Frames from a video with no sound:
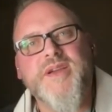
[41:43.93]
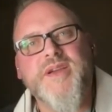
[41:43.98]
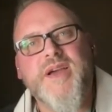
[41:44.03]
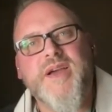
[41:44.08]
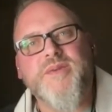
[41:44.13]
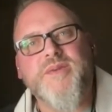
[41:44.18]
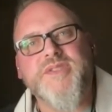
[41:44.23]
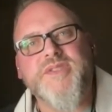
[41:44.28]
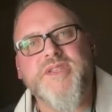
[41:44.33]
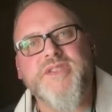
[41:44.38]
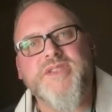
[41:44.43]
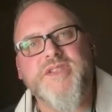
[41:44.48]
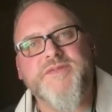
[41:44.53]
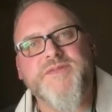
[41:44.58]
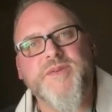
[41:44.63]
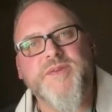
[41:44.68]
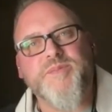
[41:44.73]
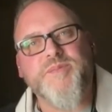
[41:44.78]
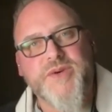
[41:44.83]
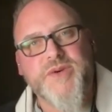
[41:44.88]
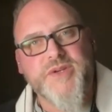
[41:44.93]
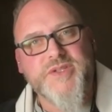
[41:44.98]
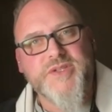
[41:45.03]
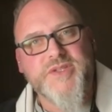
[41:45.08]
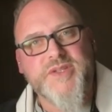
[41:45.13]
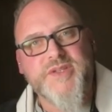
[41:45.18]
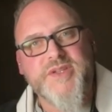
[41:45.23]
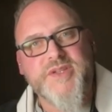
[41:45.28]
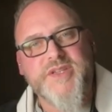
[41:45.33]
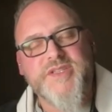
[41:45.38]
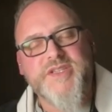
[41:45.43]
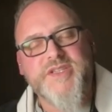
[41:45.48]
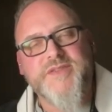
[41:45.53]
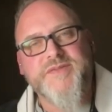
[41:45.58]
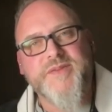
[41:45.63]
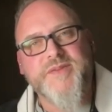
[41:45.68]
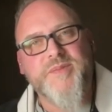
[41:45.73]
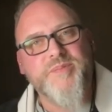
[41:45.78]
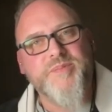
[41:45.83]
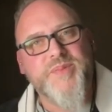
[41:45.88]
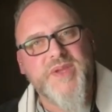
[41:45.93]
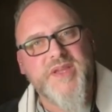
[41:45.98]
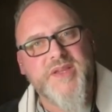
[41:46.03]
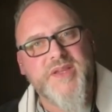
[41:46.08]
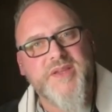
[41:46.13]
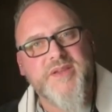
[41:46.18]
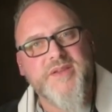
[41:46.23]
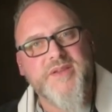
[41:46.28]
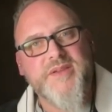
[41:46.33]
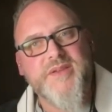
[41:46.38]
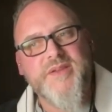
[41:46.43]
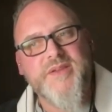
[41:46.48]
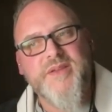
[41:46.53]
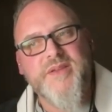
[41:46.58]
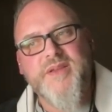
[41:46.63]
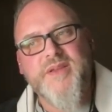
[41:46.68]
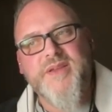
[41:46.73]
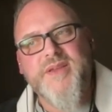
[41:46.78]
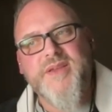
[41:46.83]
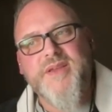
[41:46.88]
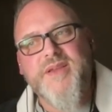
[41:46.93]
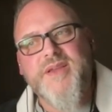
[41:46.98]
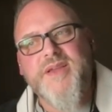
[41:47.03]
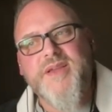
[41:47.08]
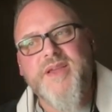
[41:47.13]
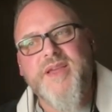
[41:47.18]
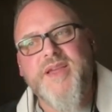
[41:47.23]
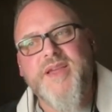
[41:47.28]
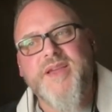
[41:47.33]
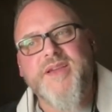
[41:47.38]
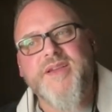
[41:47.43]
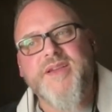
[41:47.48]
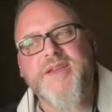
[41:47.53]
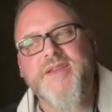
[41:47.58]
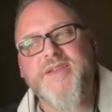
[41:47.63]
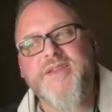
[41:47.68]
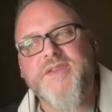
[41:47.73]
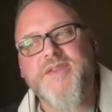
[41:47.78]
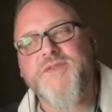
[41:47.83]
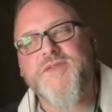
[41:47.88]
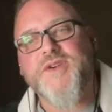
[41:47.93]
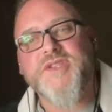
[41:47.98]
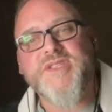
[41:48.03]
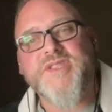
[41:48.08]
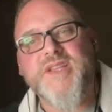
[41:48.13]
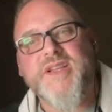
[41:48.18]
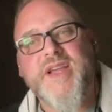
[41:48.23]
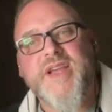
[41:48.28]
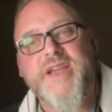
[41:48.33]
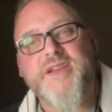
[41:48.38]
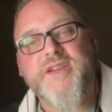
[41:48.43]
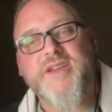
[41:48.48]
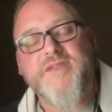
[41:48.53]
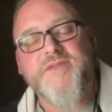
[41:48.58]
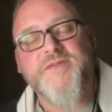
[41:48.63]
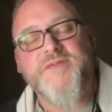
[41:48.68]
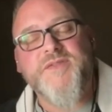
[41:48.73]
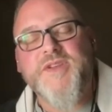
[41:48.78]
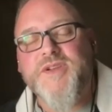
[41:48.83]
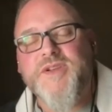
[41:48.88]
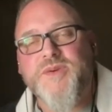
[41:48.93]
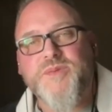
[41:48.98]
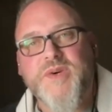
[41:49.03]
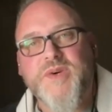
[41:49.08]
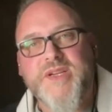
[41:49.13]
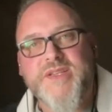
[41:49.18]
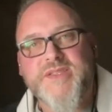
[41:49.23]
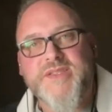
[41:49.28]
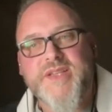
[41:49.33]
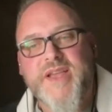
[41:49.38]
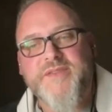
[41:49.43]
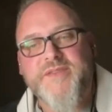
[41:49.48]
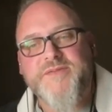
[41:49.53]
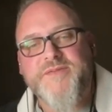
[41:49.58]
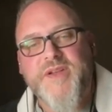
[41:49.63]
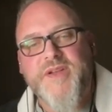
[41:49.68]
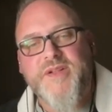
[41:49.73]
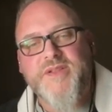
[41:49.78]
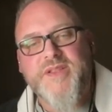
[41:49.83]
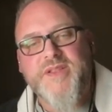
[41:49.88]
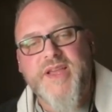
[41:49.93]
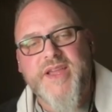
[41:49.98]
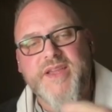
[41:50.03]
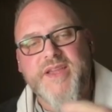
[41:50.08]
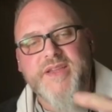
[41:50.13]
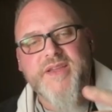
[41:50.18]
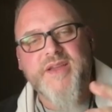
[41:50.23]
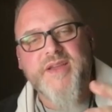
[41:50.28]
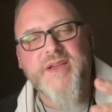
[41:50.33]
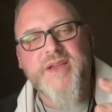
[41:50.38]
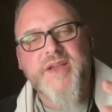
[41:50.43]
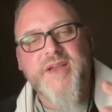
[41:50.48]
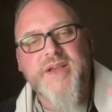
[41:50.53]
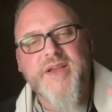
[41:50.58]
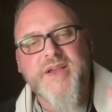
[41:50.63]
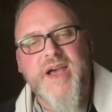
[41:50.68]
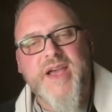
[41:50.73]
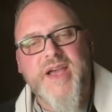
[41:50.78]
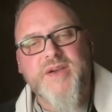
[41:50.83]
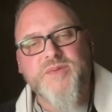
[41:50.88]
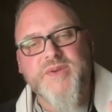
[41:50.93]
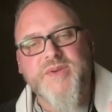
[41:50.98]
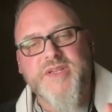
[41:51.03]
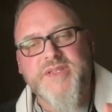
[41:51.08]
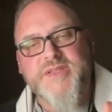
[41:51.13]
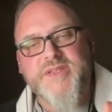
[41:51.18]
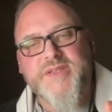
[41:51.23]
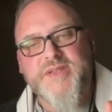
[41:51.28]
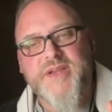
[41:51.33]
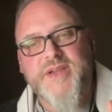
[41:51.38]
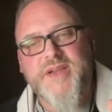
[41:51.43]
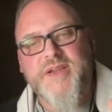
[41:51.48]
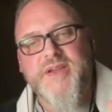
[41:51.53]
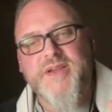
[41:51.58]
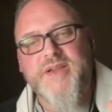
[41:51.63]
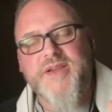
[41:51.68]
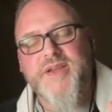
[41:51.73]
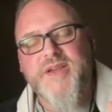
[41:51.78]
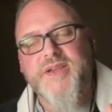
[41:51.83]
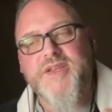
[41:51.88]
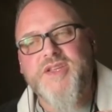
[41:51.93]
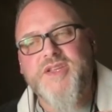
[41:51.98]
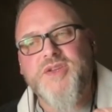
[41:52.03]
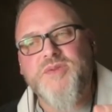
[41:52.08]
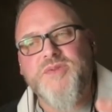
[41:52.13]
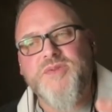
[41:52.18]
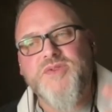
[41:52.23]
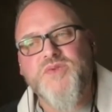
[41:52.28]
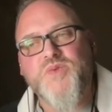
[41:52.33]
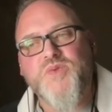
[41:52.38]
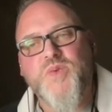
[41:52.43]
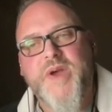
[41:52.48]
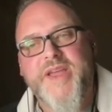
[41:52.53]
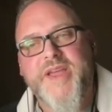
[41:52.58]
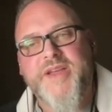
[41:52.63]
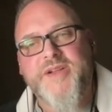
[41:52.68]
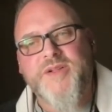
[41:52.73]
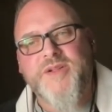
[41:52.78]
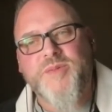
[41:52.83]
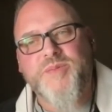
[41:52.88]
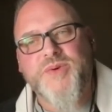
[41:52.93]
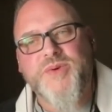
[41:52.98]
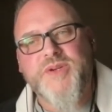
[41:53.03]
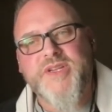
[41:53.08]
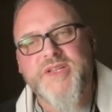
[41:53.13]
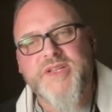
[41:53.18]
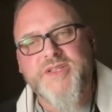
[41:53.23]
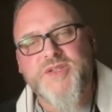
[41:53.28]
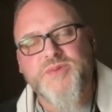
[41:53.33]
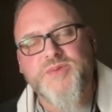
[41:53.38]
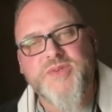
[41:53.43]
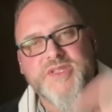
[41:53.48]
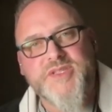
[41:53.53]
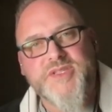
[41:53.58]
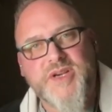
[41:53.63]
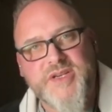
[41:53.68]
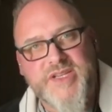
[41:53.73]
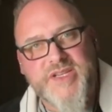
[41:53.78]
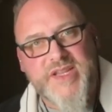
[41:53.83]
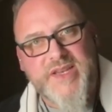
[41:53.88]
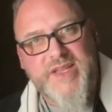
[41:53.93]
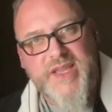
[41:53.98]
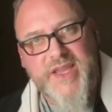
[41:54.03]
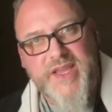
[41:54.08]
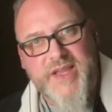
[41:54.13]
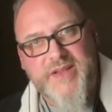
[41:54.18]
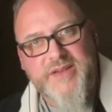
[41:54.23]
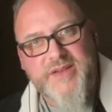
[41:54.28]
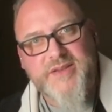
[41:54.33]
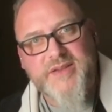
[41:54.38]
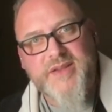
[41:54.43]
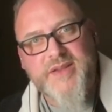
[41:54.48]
I was a different person, a different being. And the first thing I could feel was I felt like I was a huge whale put into a sardine can.